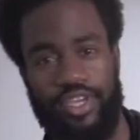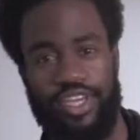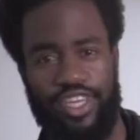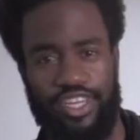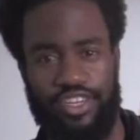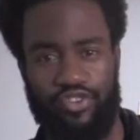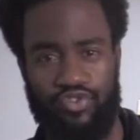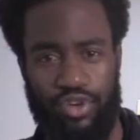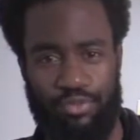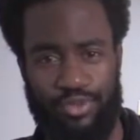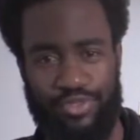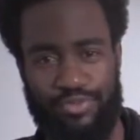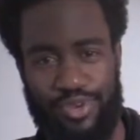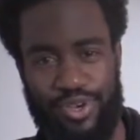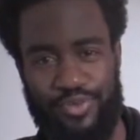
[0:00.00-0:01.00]
It
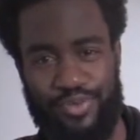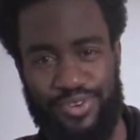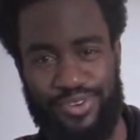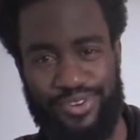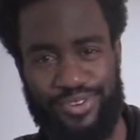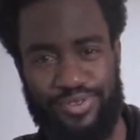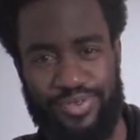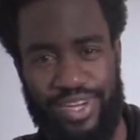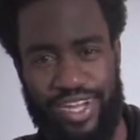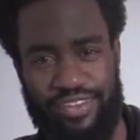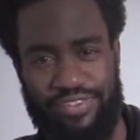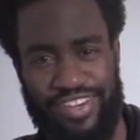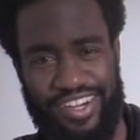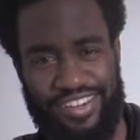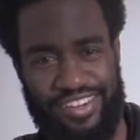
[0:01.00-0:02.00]
crumbled my world when I
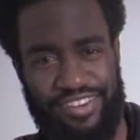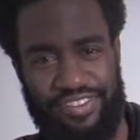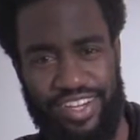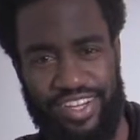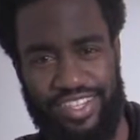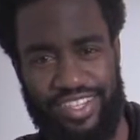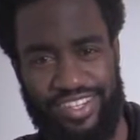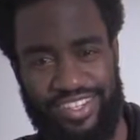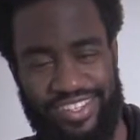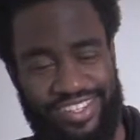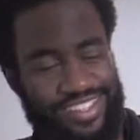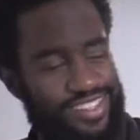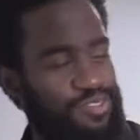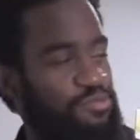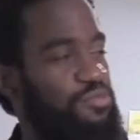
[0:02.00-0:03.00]
found out I
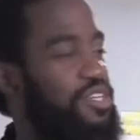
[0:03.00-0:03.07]
didn't.